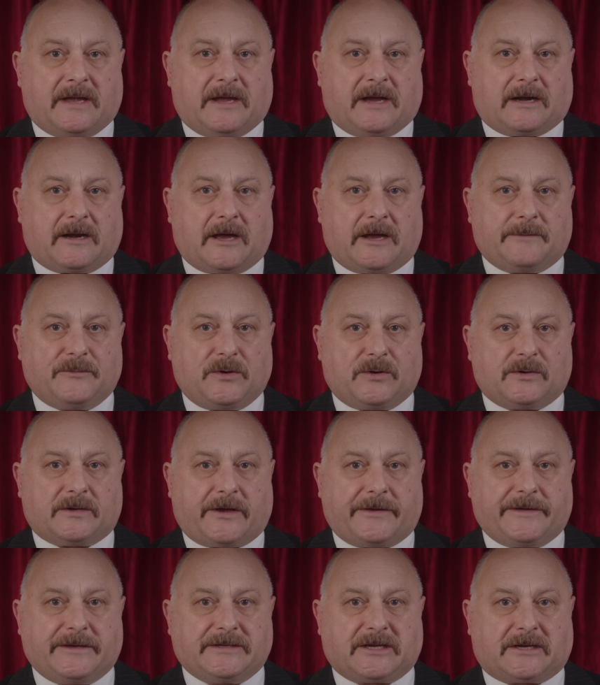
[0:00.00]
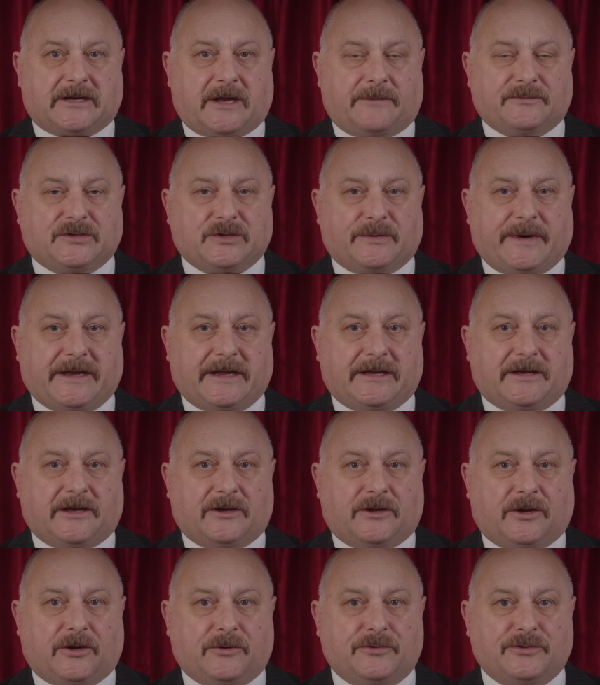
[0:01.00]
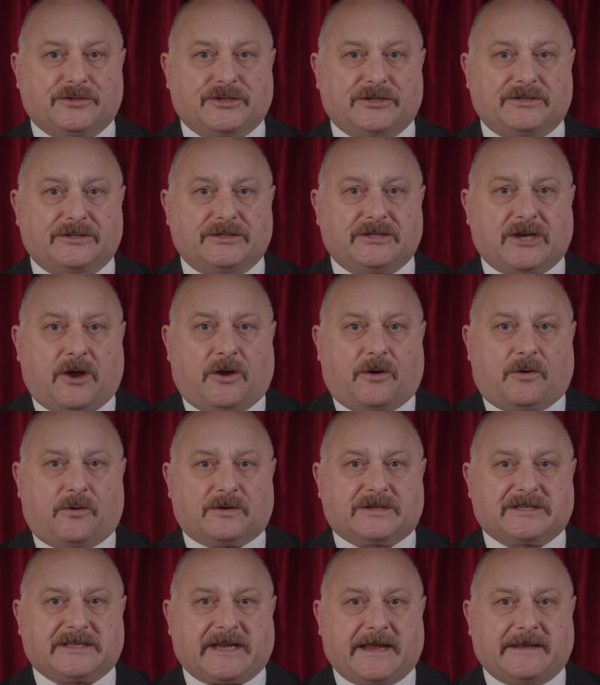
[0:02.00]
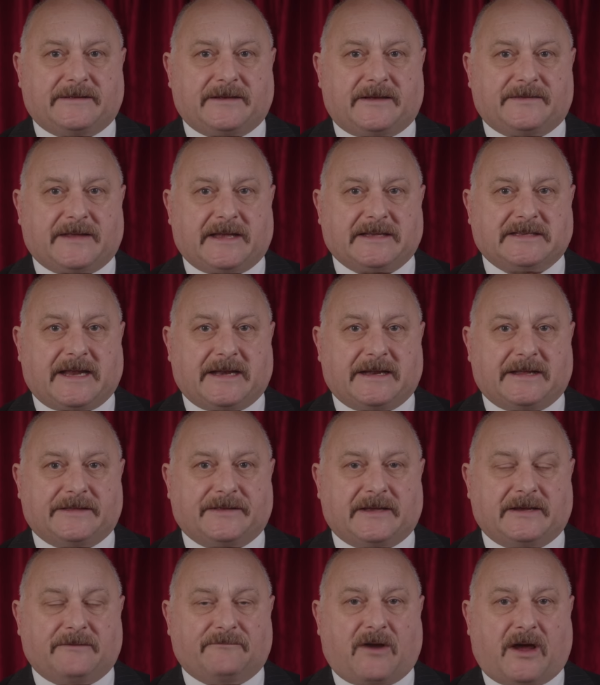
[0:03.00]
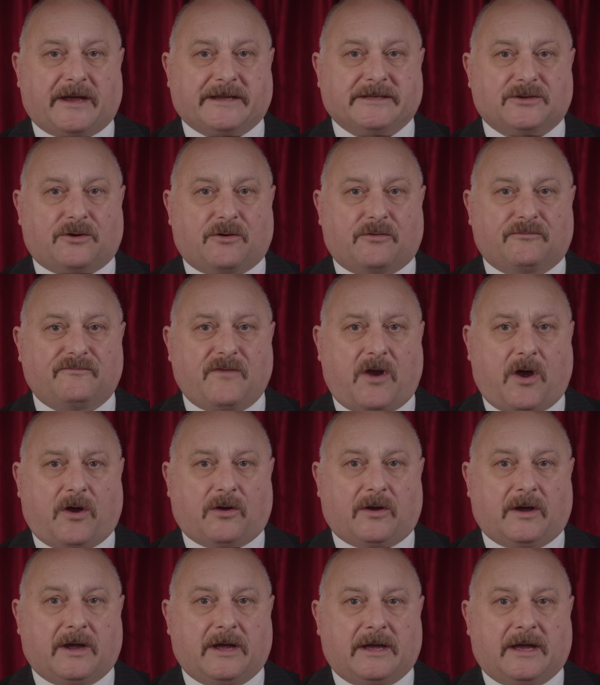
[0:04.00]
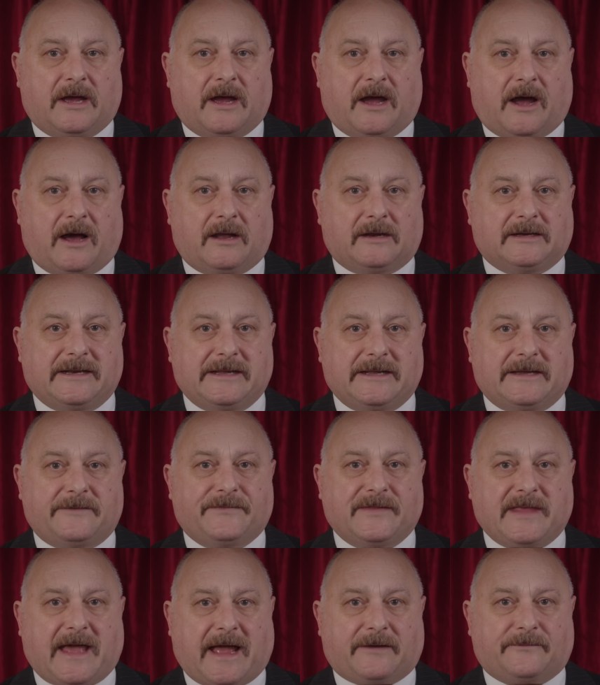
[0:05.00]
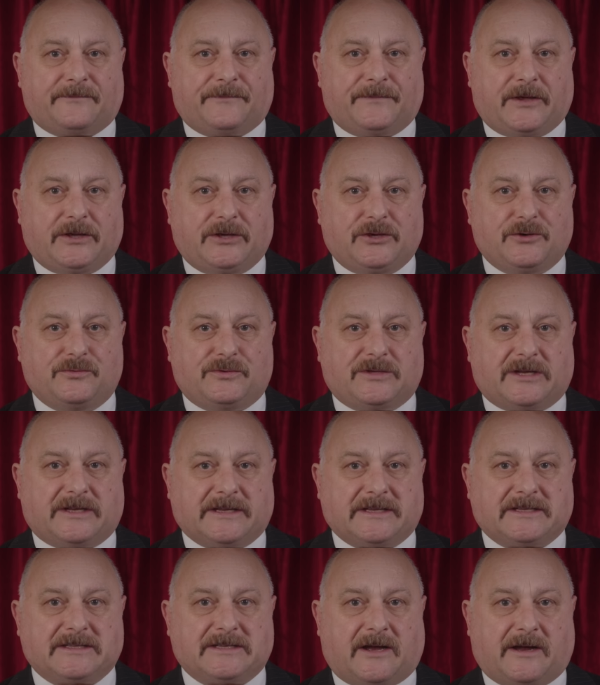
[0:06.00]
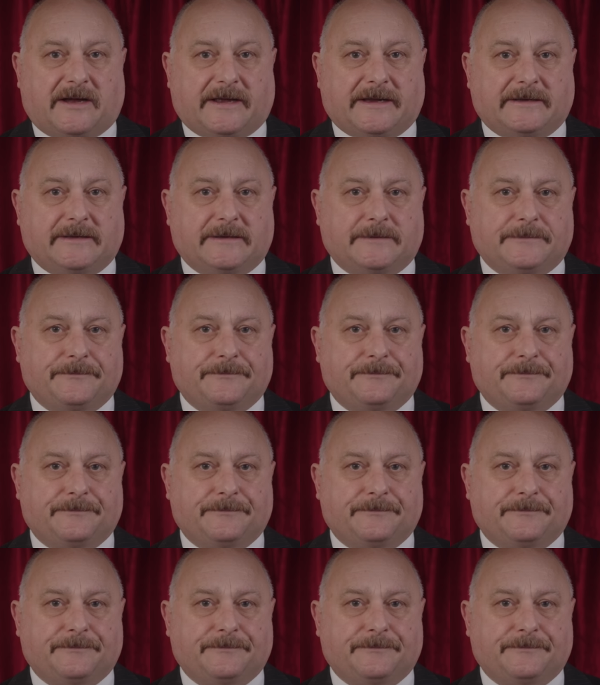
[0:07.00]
And I'm not going to come to any conclusions or say that there's anything right or wrong. I'll leave that for you to decide.